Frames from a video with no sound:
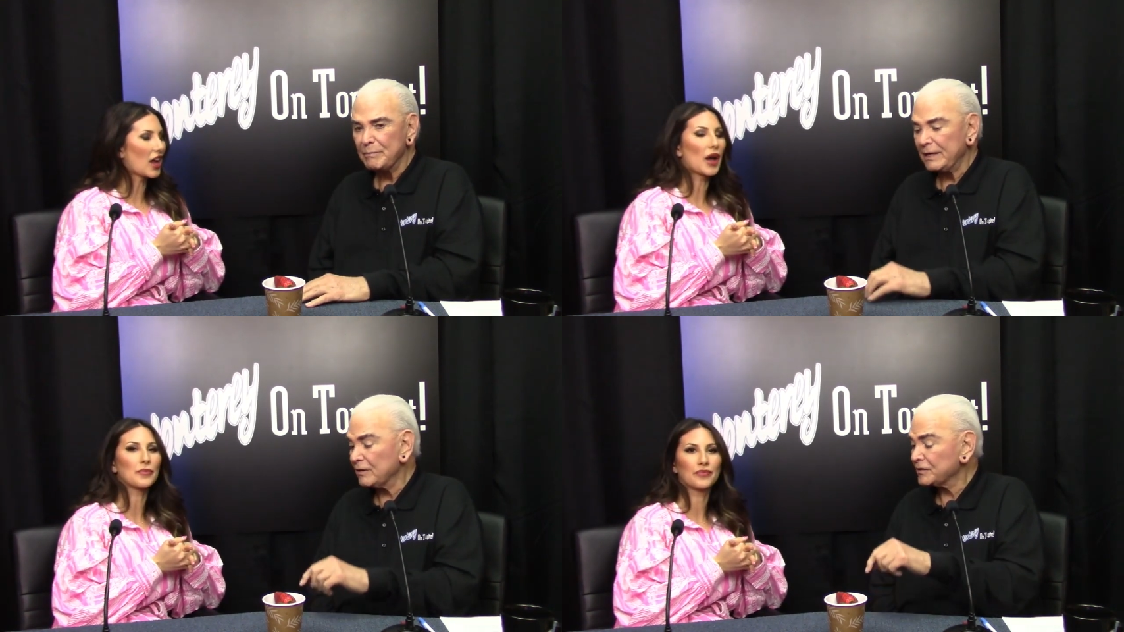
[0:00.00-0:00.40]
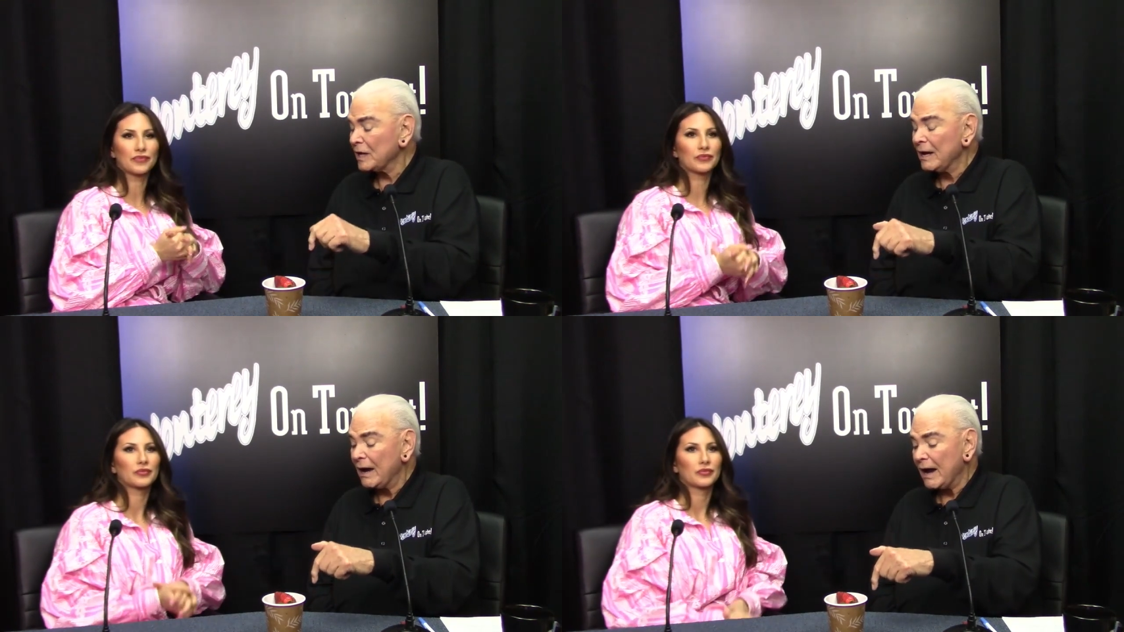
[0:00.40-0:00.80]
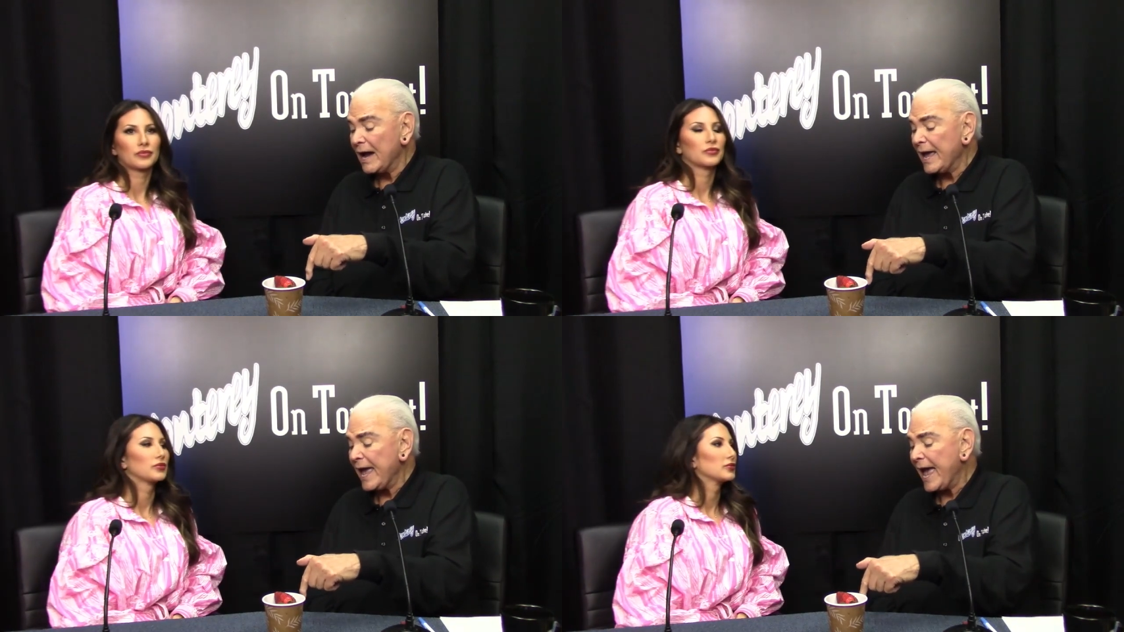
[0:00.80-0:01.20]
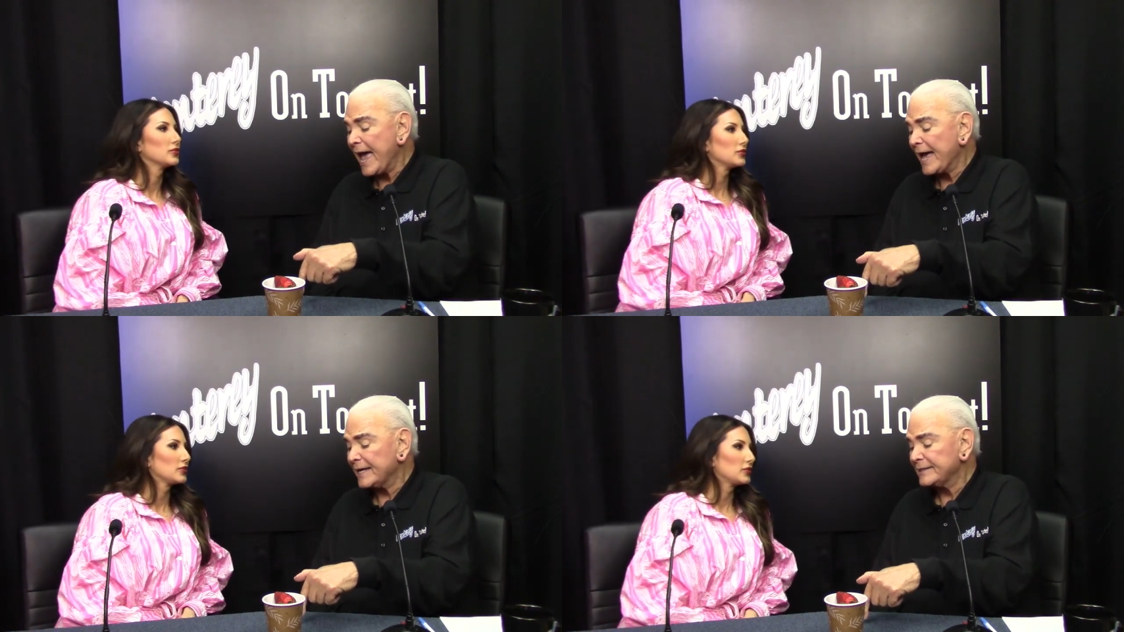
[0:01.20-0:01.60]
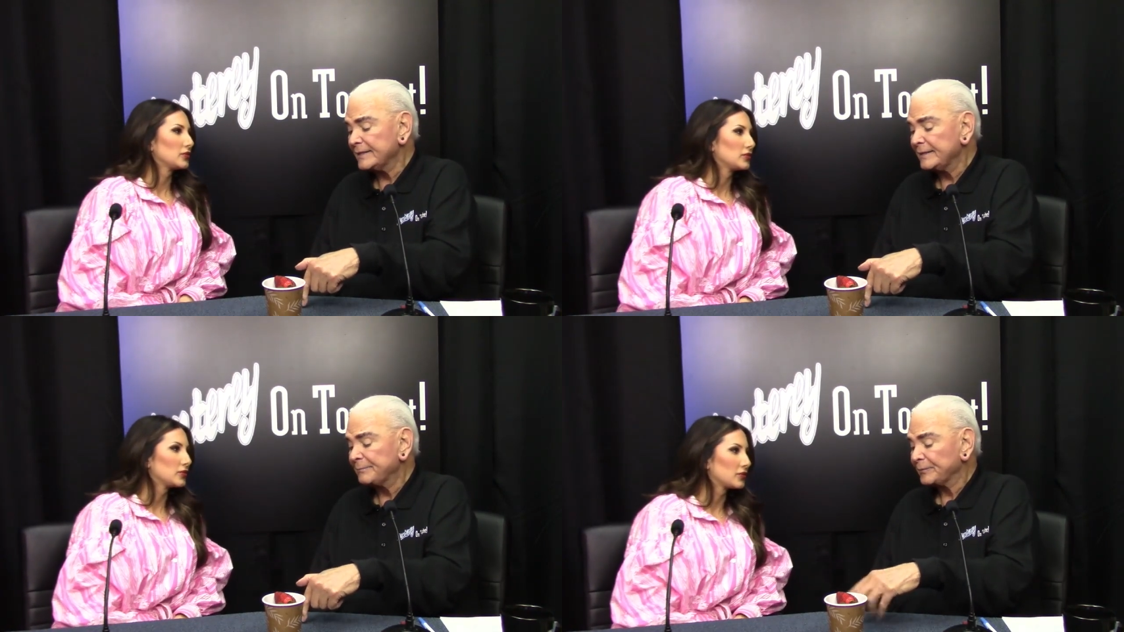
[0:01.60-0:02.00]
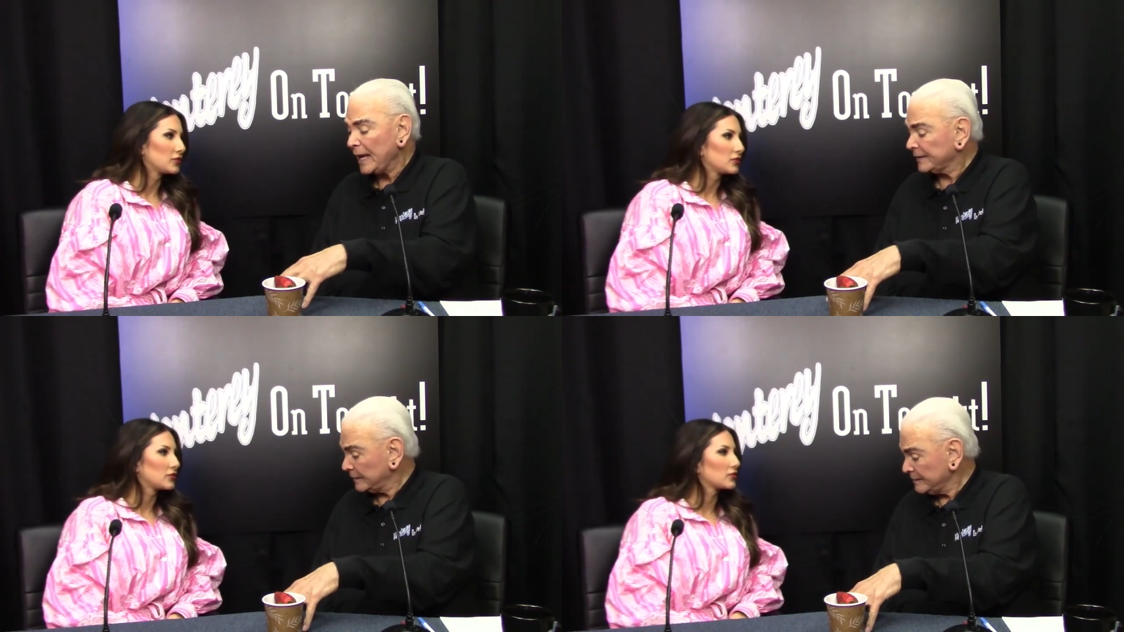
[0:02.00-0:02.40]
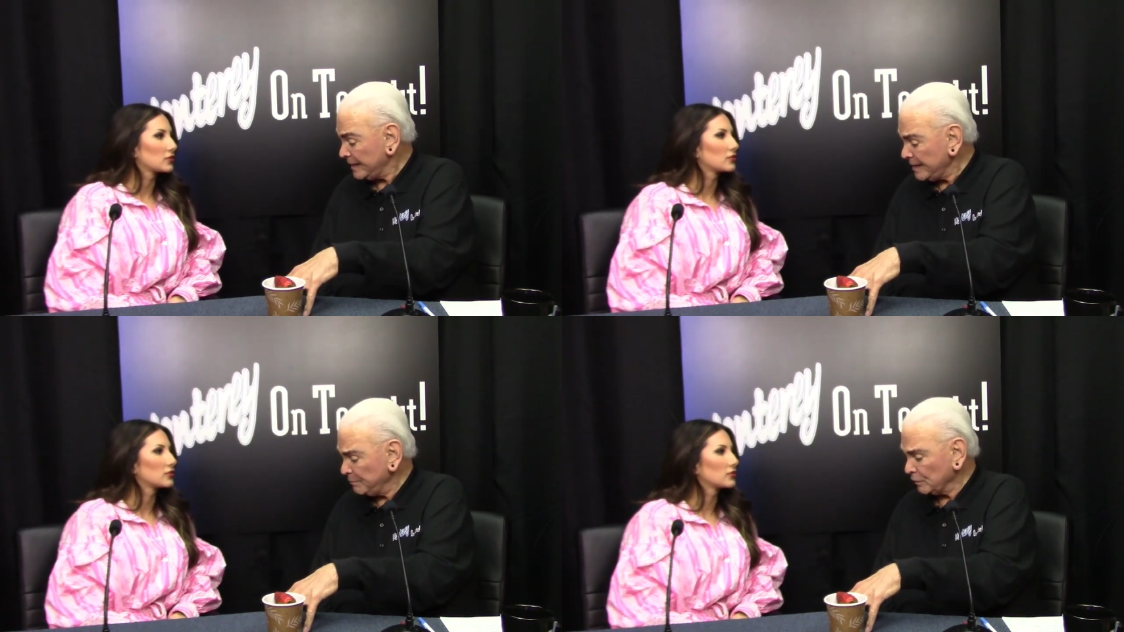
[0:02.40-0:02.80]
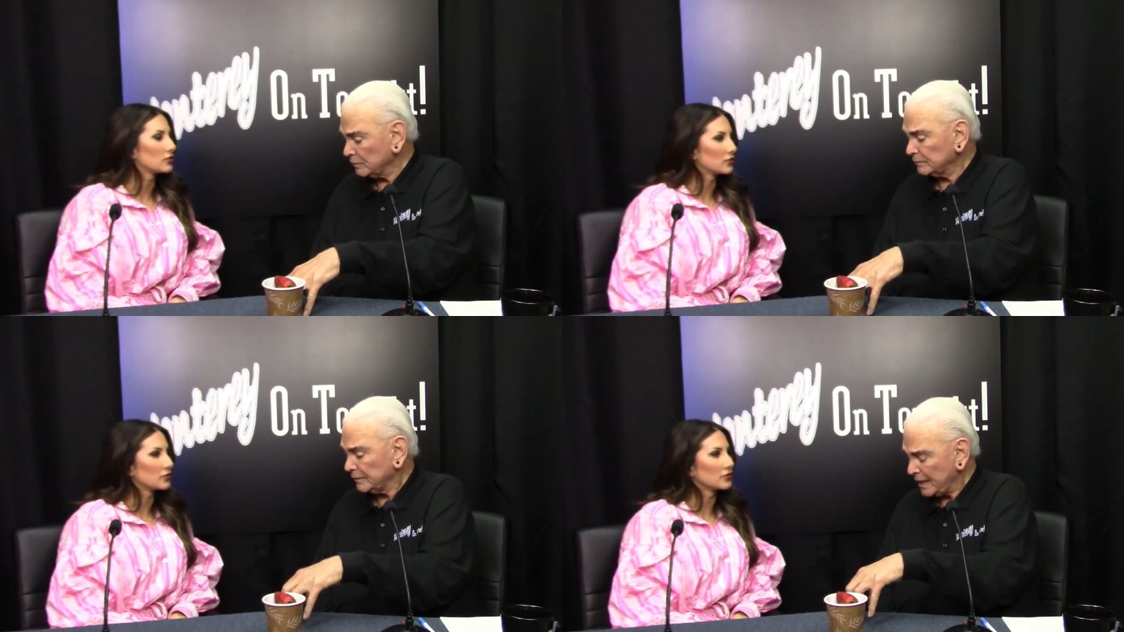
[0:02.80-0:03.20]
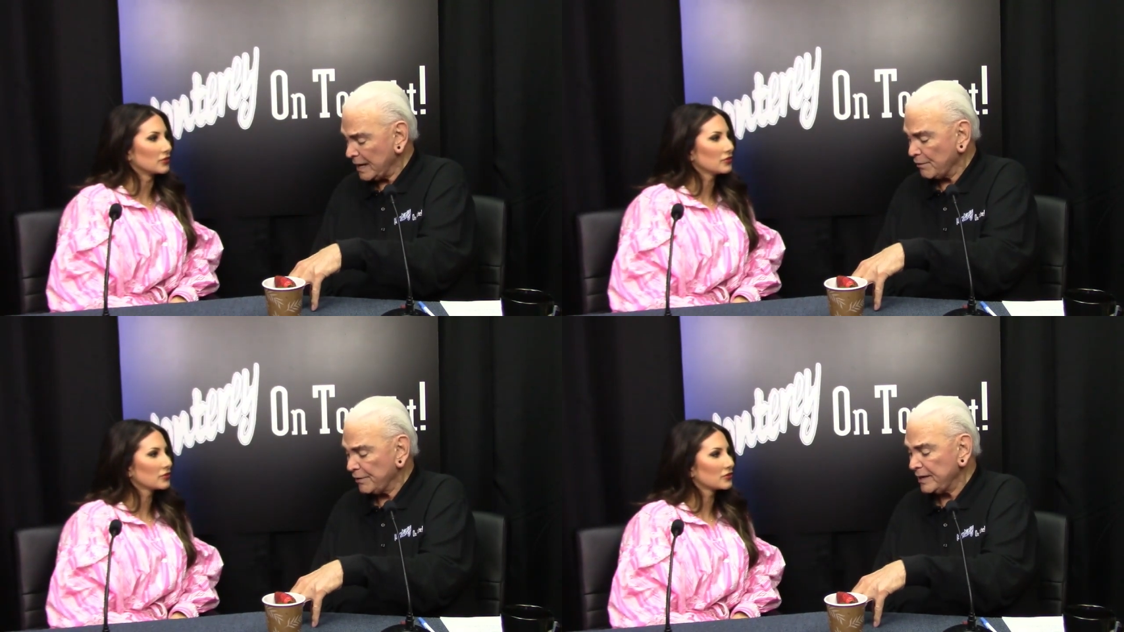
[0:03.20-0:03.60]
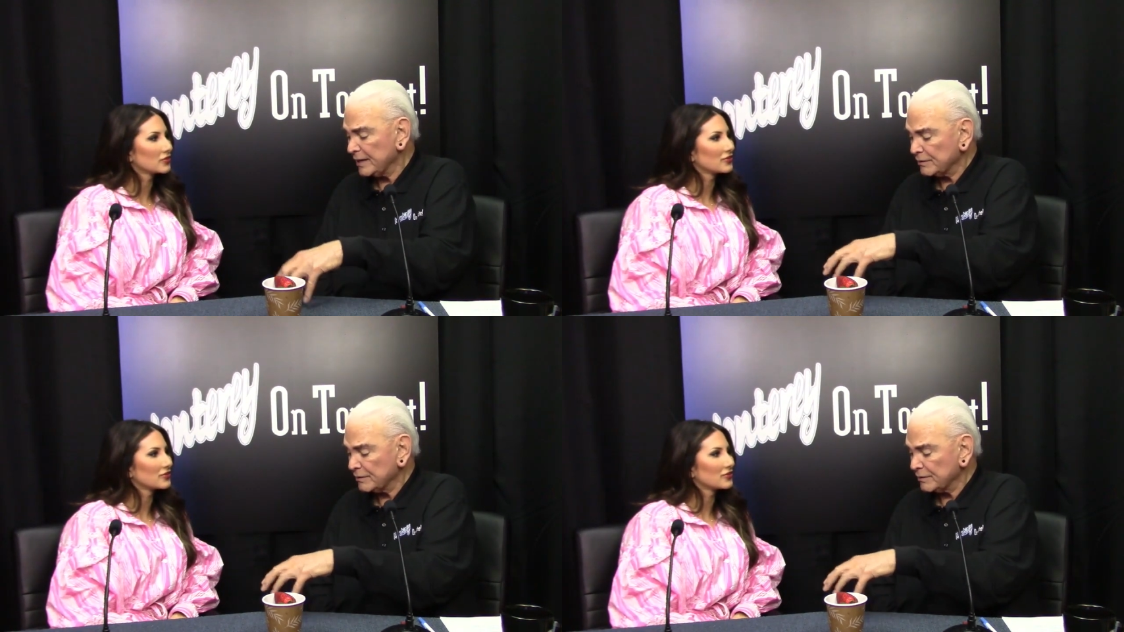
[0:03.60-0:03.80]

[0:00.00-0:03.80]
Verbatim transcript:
Speaker 1: because I had at the table mm-hmm. Carrie and